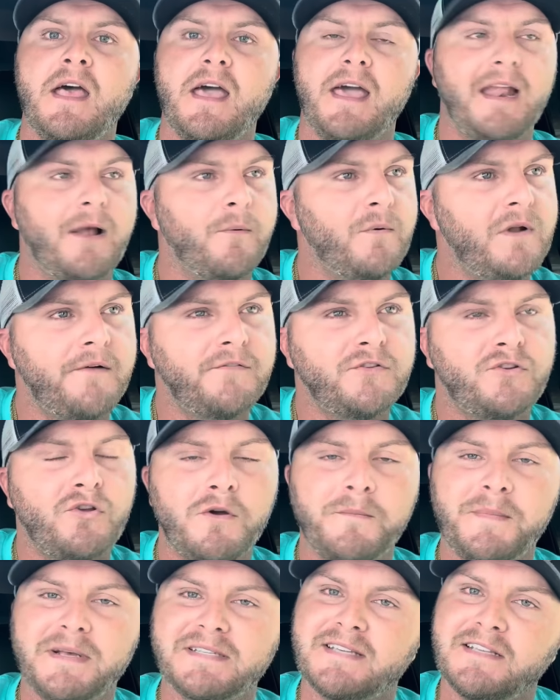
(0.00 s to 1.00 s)
And I went over to
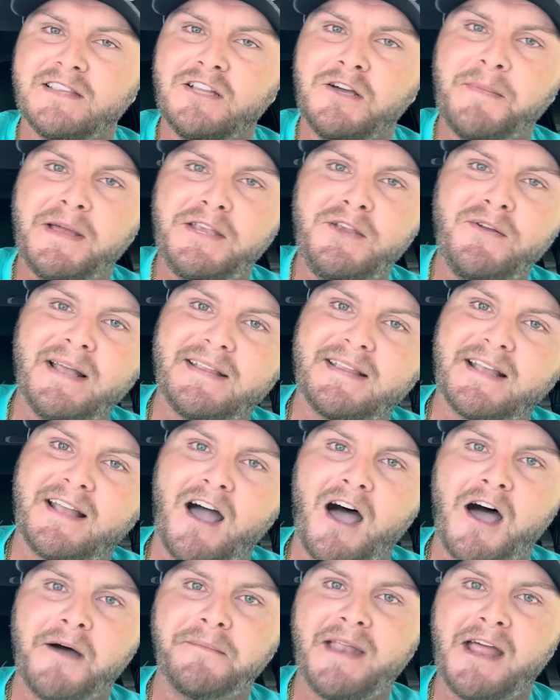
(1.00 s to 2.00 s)
him. I said, little man, you got to
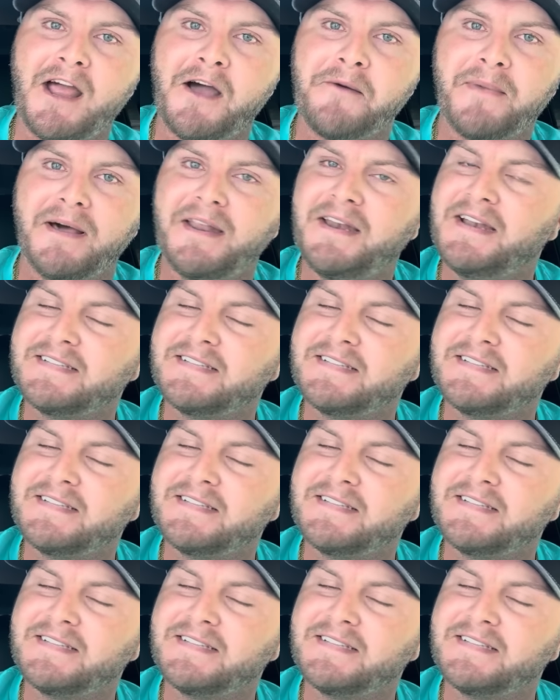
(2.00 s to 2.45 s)
calm down, buddy.